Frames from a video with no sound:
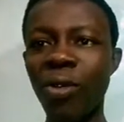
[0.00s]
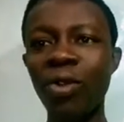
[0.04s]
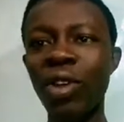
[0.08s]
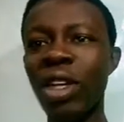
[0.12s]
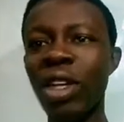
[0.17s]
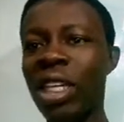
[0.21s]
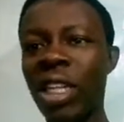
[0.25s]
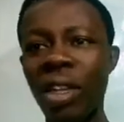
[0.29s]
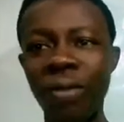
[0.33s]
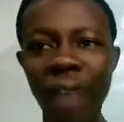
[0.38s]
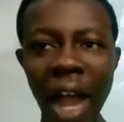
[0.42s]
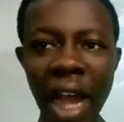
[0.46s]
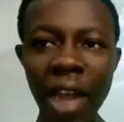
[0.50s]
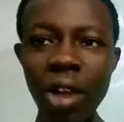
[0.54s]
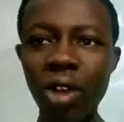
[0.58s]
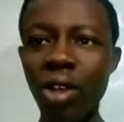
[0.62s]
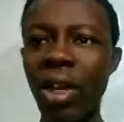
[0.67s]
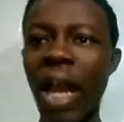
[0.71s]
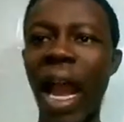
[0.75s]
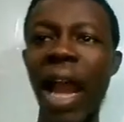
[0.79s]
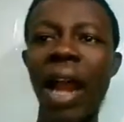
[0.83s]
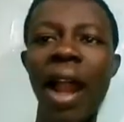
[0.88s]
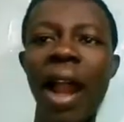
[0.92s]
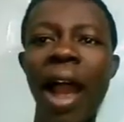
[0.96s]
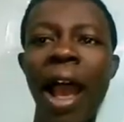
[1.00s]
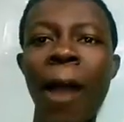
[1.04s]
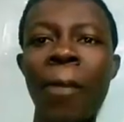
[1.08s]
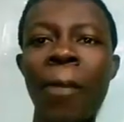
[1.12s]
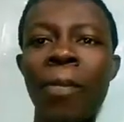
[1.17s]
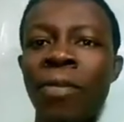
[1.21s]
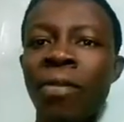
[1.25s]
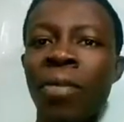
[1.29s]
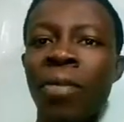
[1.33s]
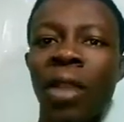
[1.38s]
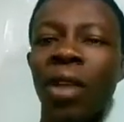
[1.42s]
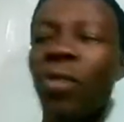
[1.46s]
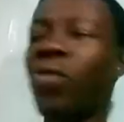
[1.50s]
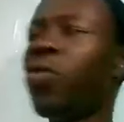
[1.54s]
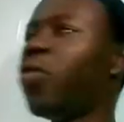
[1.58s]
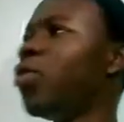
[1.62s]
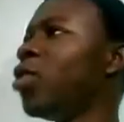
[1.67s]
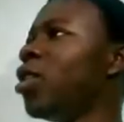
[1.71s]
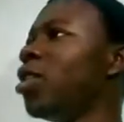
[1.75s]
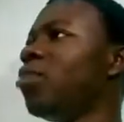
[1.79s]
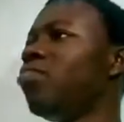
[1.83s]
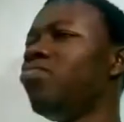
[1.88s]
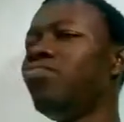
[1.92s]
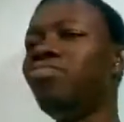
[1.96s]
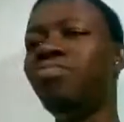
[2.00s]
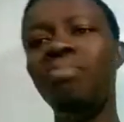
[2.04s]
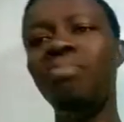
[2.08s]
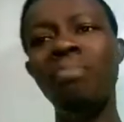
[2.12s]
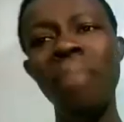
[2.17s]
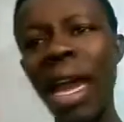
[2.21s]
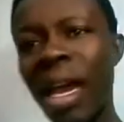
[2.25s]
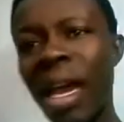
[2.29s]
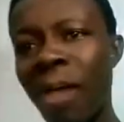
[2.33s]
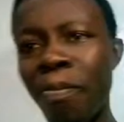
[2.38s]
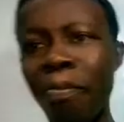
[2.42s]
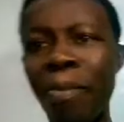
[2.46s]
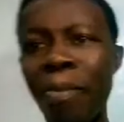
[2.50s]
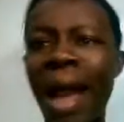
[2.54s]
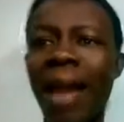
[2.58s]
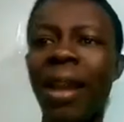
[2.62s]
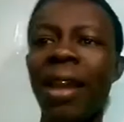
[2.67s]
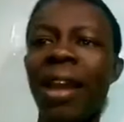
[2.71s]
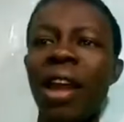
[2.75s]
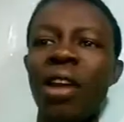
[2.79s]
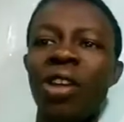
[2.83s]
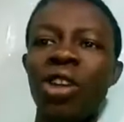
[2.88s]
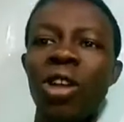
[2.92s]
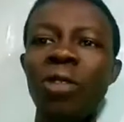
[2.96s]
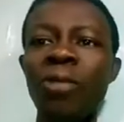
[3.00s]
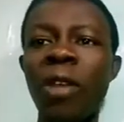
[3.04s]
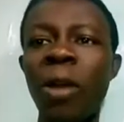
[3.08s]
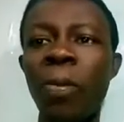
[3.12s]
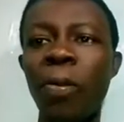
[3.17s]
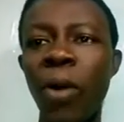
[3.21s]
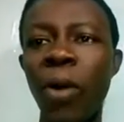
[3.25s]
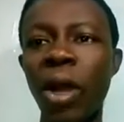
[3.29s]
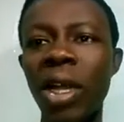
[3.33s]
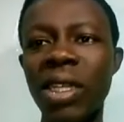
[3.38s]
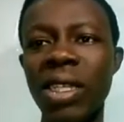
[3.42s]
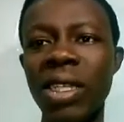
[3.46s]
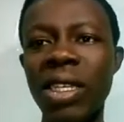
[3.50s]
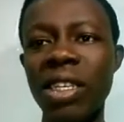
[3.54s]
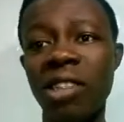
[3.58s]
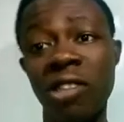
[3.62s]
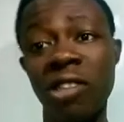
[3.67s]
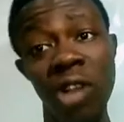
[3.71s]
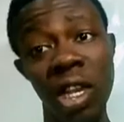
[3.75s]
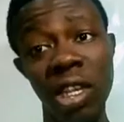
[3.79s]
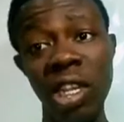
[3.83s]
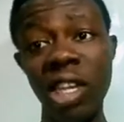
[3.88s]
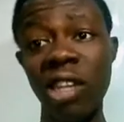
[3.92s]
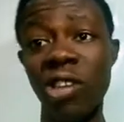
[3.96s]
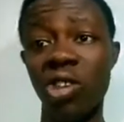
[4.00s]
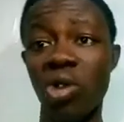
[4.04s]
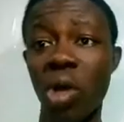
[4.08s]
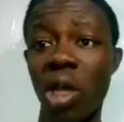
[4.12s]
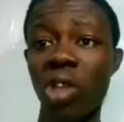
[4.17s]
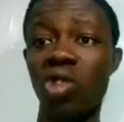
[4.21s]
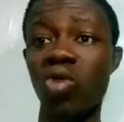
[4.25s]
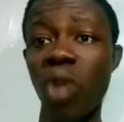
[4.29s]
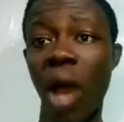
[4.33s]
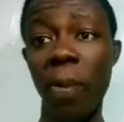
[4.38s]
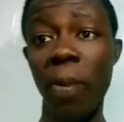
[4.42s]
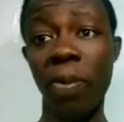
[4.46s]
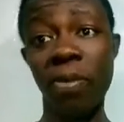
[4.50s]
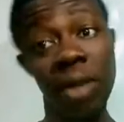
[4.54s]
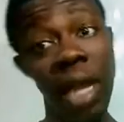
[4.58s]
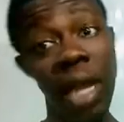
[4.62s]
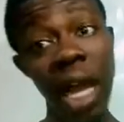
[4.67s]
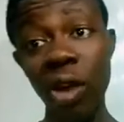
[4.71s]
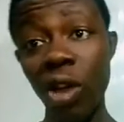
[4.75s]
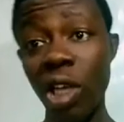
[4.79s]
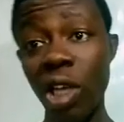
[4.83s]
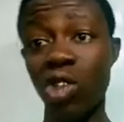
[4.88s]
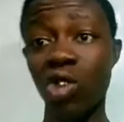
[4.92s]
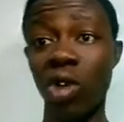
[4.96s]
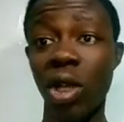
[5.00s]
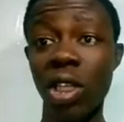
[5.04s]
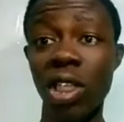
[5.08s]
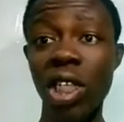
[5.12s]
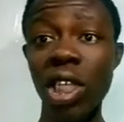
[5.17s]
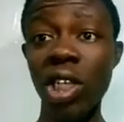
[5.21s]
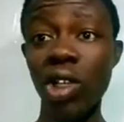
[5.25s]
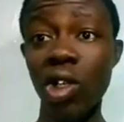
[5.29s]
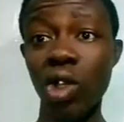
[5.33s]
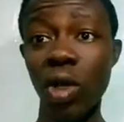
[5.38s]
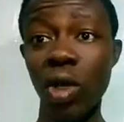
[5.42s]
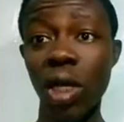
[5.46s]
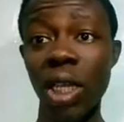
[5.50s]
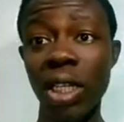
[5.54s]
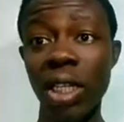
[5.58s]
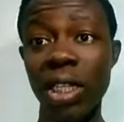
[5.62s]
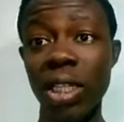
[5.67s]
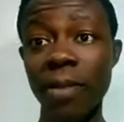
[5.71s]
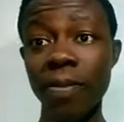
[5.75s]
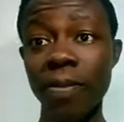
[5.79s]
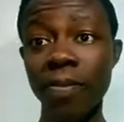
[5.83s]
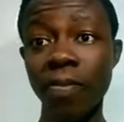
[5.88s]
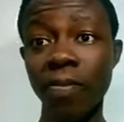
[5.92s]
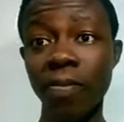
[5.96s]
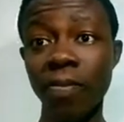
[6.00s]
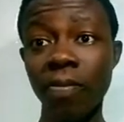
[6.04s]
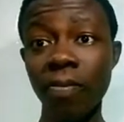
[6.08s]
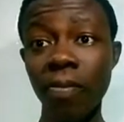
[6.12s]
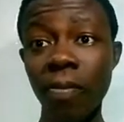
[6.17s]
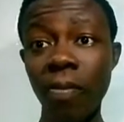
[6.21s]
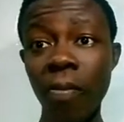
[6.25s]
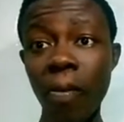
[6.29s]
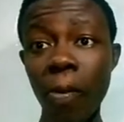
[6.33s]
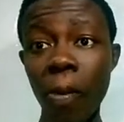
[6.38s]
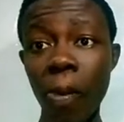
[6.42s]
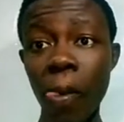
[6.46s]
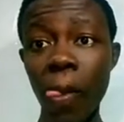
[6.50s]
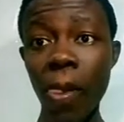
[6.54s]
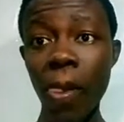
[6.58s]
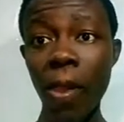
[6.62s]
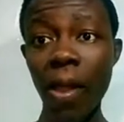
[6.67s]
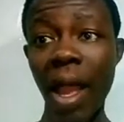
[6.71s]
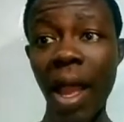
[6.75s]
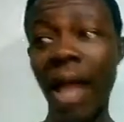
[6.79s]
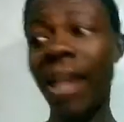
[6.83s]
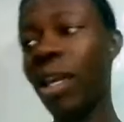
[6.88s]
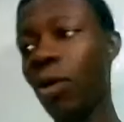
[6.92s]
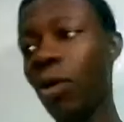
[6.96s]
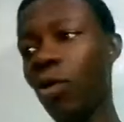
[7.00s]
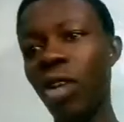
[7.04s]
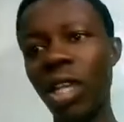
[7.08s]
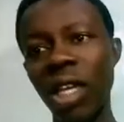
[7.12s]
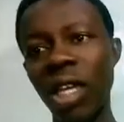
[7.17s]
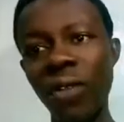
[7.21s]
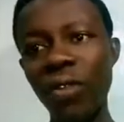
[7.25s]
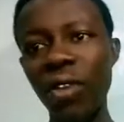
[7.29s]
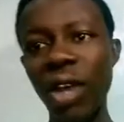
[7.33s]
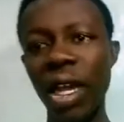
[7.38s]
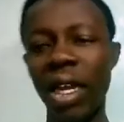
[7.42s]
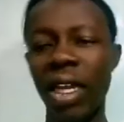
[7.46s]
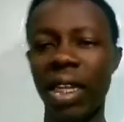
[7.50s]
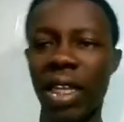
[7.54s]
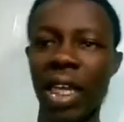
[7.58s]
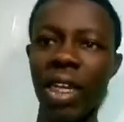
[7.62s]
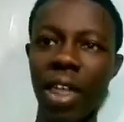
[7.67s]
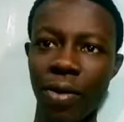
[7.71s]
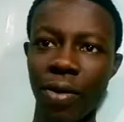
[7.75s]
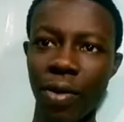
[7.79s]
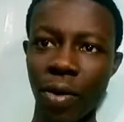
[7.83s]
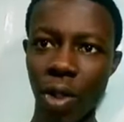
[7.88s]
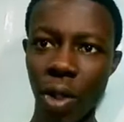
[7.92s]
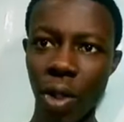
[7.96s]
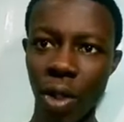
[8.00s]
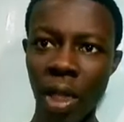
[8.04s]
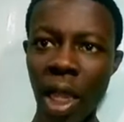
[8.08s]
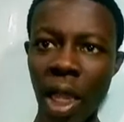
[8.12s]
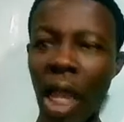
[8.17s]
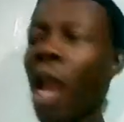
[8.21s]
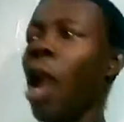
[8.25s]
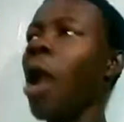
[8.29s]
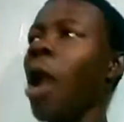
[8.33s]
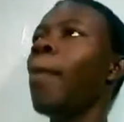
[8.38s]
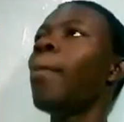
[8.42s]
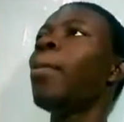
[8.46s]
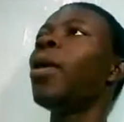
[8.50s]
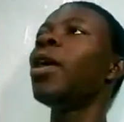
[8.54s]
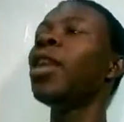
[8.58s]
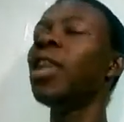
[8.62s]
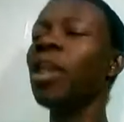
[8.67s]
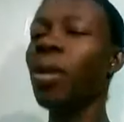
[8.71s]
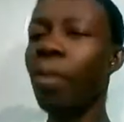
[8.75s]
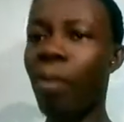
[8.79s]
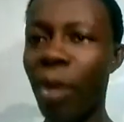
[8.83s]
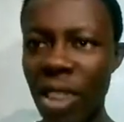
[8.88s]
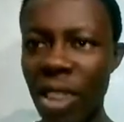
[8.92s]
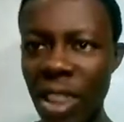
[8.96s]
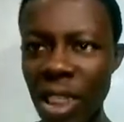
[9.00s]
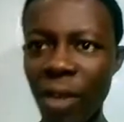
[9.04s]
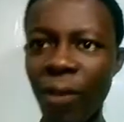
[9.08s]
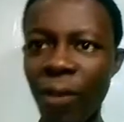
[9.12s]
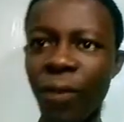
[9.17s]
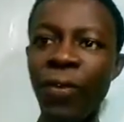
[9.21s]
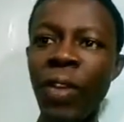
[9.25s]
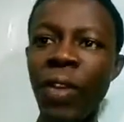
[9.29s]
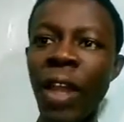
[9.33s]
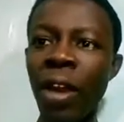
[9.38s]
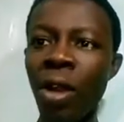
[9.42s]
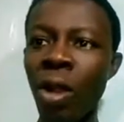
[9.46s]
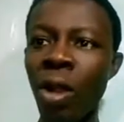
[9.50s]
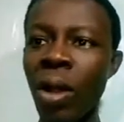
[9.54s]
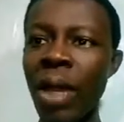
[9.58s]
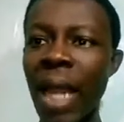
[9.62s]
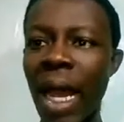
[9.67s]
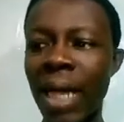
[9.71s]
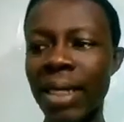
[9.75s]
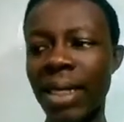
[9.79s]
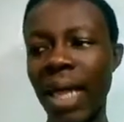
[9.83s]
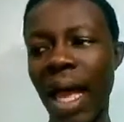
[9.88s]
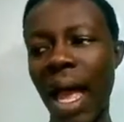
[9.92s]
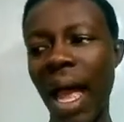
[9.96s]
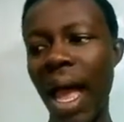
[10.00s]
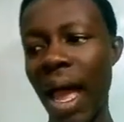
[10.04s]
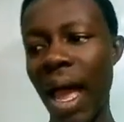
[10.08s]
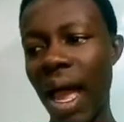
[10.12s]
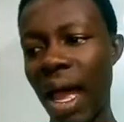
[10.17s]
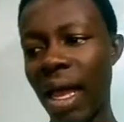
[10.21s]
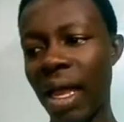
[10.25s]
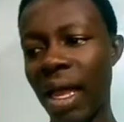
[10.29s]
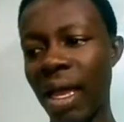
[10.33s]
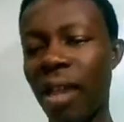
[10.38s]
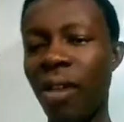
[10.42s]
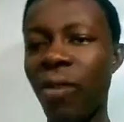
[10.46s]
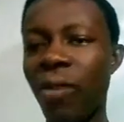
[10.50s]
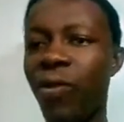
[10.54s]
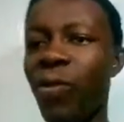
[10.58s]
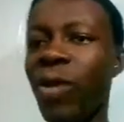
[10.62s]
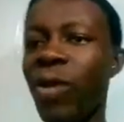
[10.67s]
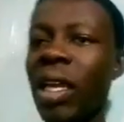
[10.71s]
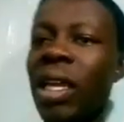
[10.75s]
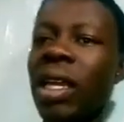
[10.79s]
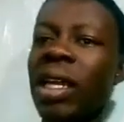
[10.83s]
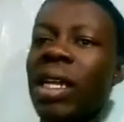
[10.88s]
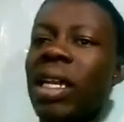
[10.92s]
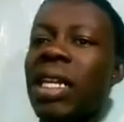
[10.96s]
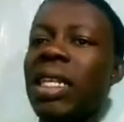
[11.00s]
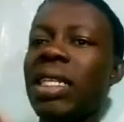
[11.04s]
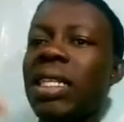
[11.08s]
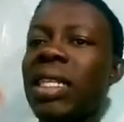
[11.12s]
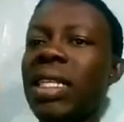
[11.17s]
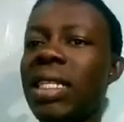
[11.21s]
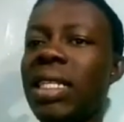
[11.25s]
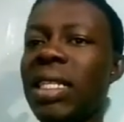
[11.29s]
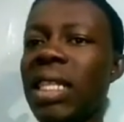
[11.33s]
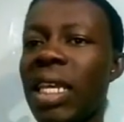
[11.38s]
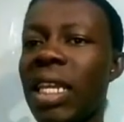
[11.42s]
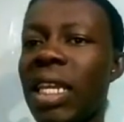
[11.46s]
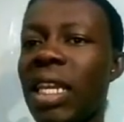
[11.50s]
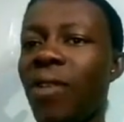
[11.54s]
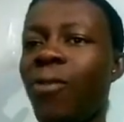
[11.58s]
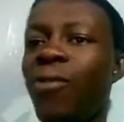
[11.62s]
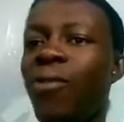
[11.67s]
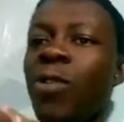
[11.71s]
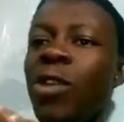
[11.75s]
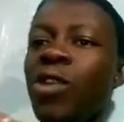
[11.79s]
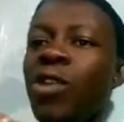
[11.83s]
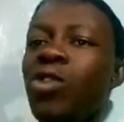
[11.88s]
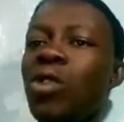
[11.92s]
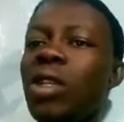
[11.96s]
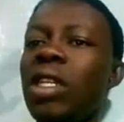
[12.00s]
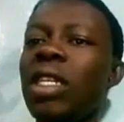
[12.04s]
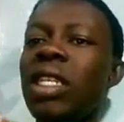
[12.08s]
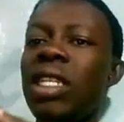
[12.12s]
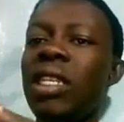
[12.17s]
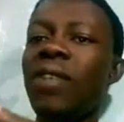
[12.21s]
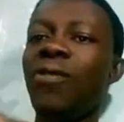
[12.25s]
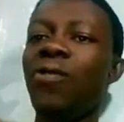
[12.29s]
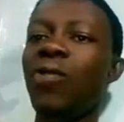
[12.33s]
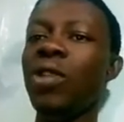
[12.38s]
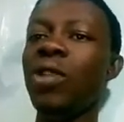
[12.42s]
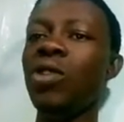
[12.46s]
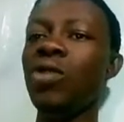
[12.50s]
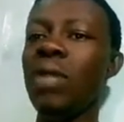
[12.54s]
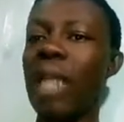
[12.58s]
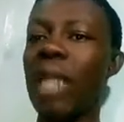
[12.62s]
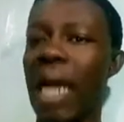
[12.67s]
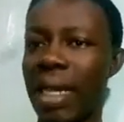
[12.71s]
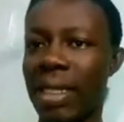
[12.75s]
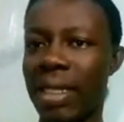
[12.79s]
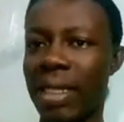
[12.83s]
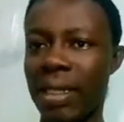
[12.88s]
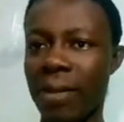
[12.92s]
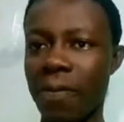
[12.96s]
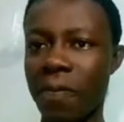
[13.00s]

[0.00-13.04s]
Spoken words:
devalue naira, if we make bad economic policies, nothing is going to happen. They are going to continue doing it, and they won't give you anything in return. But if they know that, if we increase this thing, if we do this, if we do that,